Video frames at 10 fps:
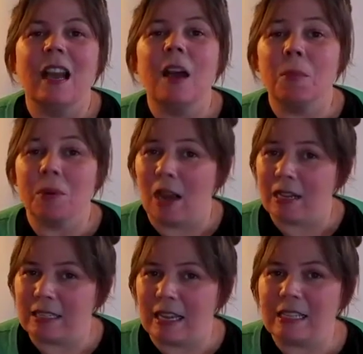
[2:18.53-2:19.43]
a
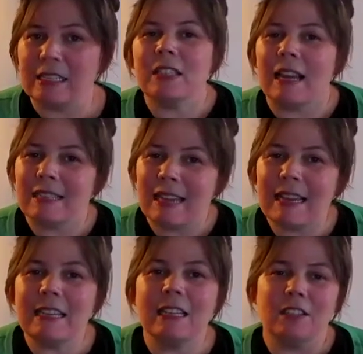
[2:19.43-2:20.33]
process, that
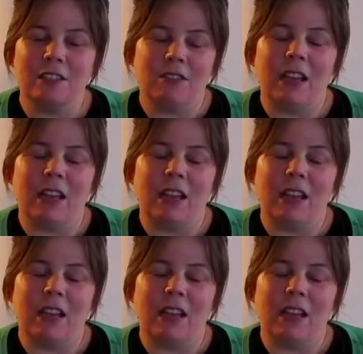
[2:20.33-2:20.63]
tending to,